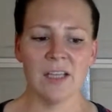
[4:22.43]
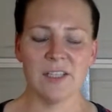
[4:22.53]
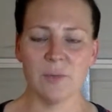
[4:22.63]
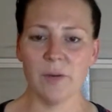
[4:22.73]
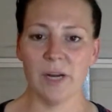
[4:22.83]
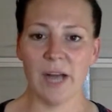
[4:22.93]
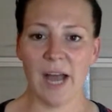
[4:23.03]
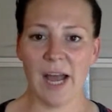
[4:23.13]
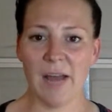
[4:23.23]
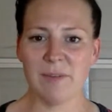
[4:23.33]
to where
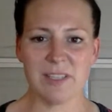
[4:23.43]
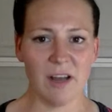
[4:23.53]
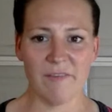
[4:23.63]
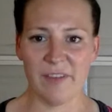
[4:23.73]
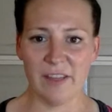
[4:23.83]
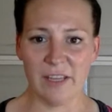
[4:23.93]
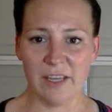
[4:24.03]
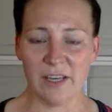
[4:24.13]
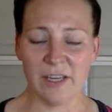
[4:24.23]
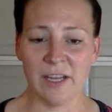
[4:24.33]
I was not feeling
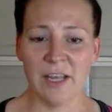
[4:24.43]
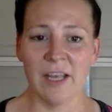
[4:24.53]
good.